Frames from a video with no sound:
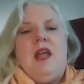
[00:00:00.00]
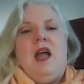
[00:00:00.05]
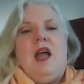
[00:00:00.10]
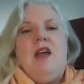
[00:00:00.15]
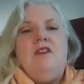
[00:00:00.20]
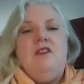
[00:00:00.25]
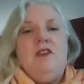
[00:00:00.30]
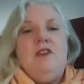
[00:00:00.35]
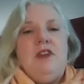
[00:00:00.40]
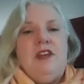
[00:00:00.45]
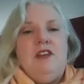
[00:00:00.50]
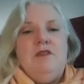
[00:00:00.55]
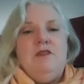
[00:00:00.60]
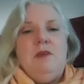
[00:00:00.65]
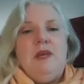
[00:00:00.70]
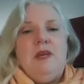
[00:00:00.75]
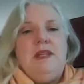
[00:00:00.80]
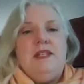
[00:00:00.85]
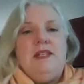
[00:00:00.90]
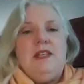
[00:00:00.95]
I forgive
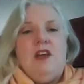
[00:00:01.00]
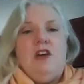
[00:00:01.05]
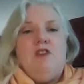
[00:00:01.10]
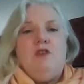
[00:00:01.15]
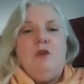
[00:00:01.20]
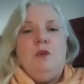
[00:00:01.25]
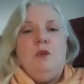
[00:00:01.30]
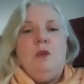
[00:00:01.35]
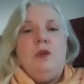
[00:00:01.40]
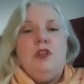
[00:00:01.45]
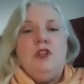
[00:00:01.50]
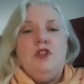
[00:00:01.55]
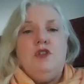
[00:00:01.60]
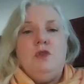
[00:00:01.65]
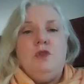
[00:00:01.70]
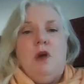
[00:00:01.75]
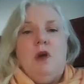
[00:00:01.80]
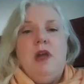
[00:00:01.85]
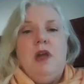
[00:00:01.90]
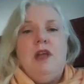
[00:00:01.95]
myself for
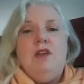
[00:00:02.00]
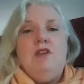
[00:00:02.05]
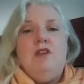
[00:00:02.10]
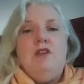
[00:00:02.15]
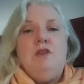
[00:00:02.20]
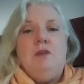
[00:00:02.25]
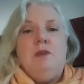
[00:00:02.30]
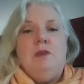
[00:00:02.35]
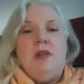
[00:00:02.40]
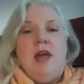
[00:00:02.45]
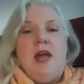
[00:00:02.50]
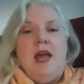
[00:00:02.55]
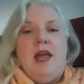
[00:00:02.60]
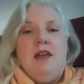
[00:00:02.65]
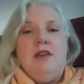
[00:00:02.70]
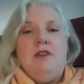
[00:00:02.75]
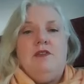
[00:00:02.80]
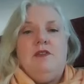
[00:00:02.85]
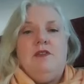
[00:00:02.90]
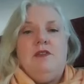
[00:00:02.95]
withdrawing from
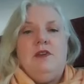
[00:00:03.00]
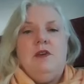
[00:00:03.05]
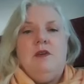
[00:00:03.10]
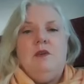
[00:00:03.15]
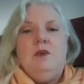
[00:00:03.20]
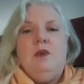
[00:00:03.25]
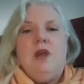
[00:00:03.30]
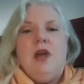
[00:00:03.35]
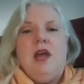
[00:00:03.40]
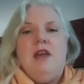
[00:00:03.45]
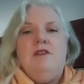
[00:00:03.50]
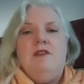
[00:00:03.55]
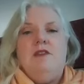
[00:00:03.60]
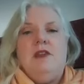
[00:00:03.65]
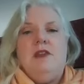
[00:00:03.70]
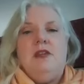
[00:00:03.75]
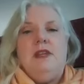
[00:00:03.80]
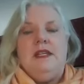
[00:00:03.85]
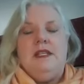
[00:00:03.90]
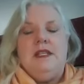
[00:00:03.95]
life when I
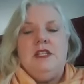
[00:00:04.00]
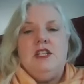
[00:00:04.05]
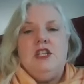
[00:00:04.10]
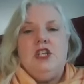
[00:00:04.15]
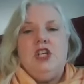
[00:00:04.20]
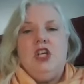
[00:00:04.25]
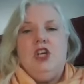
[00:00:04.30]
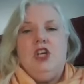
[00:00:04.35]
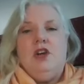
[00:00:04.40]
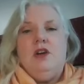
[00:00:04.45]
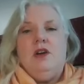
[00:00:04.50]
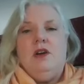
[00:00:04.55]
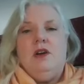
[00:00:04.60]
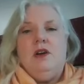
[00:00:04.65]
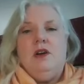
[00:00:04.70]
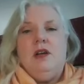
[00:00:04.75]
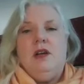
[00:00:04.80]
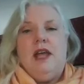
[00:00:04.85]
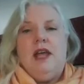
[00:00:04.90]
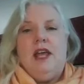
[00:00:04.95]
feel
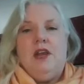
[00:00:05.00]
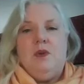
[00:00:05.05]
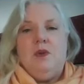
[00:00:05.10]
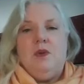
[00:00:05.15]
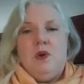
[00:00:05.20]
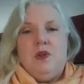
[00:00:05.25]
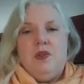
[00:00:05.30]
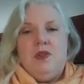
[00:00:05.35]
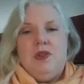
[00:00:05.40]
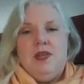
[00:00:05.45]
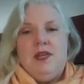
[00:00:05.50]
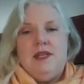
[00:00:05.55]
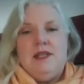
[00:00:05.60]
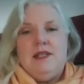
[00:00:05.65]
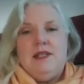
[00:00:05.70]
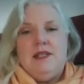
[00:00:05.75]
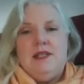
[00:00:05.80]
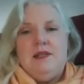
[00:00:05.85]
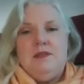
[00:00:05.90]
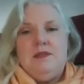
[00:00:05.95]
insecure and
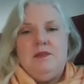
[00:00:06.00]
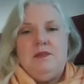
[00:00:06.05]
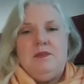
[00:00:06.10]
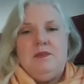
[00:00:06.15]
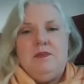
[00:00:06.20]
worthless.